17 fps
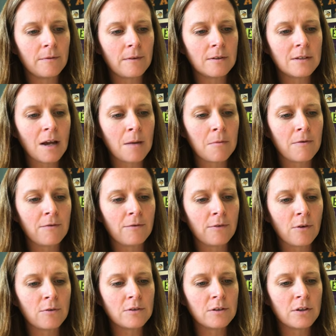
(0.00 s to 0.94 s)
a tub of
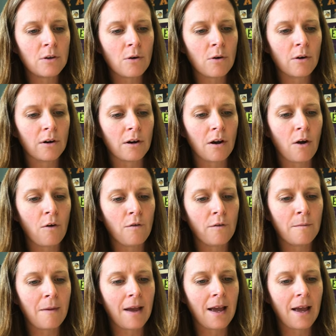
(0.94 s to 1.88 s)
frozen yogurt
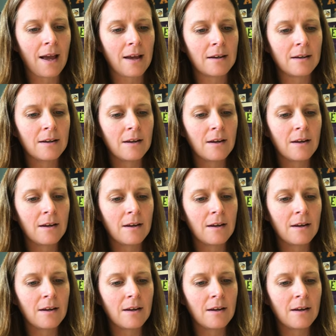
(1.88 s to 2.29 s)
over my head.